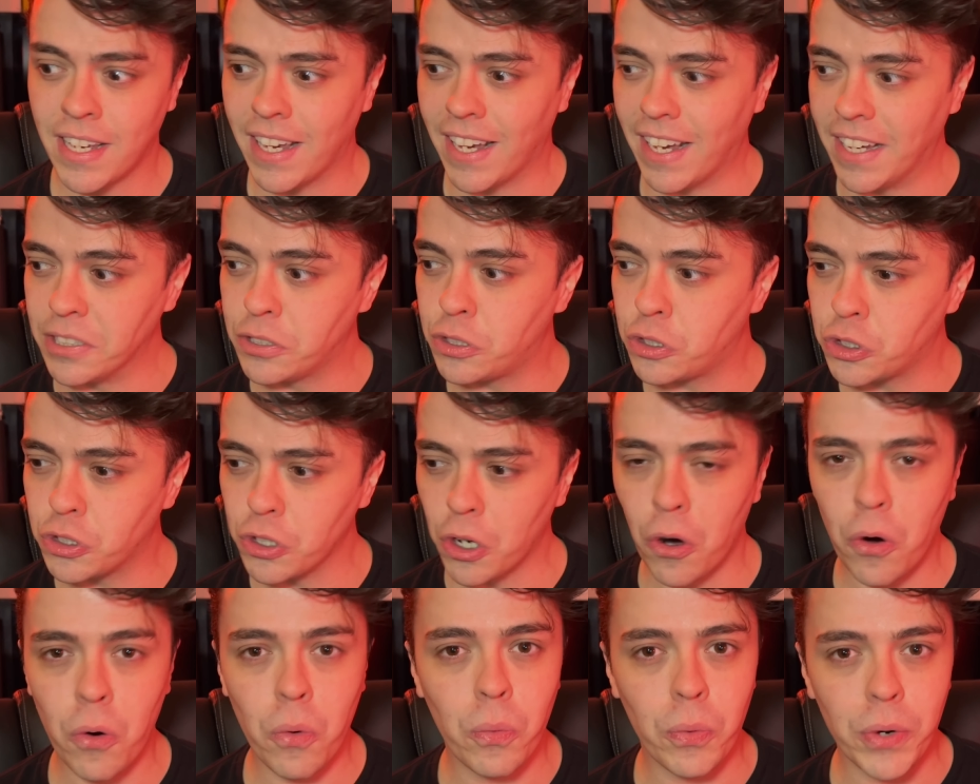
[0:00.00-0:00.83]
It's
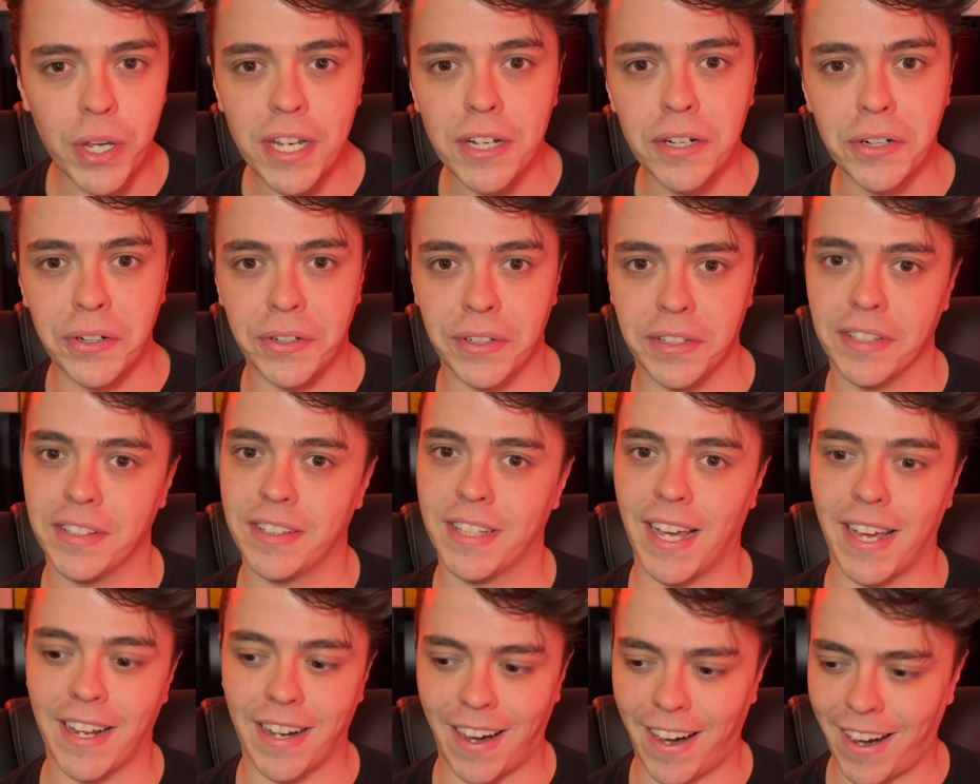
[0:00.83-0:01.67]
so weird
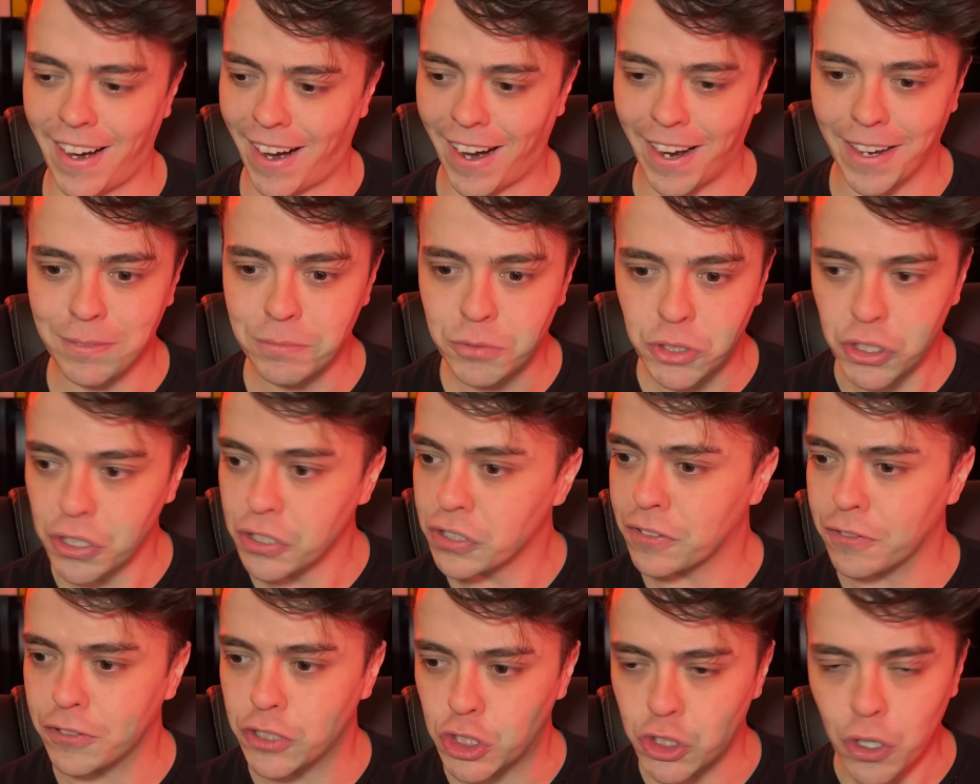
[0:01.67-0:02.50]
that I'm
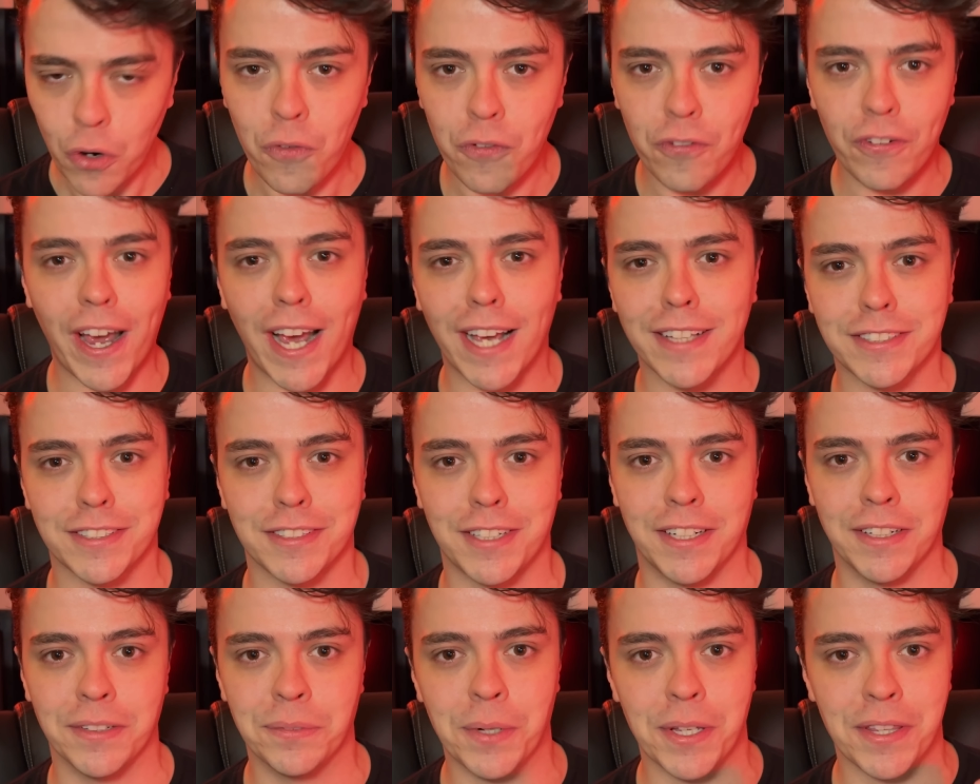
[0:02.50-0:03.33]
just so
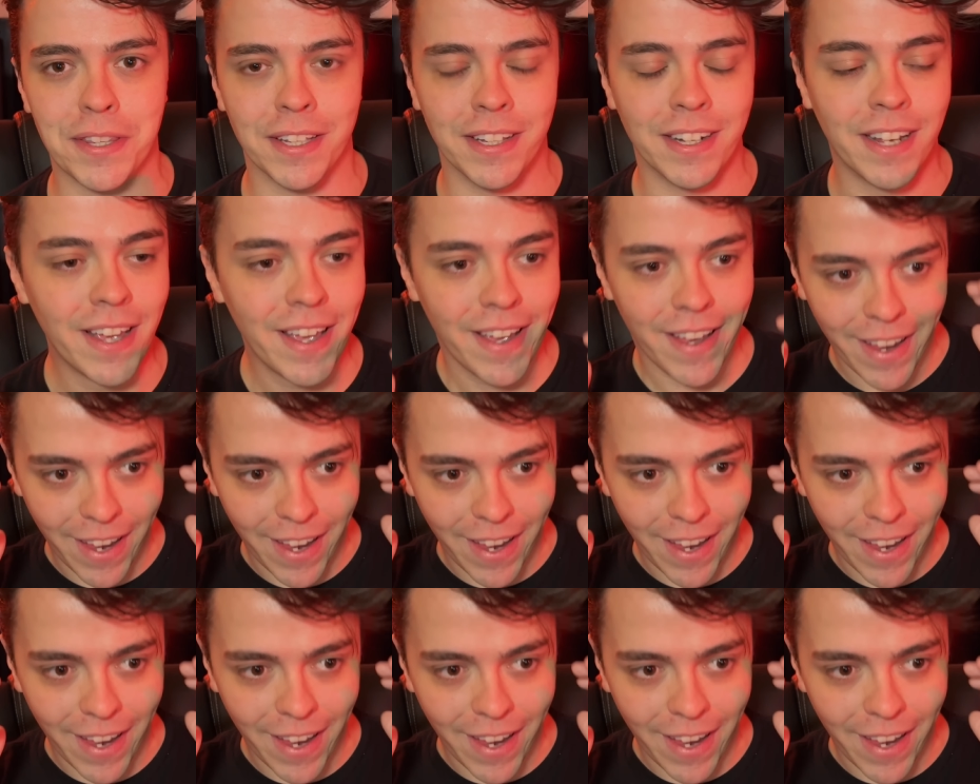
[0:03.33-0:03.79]
fascinated with it.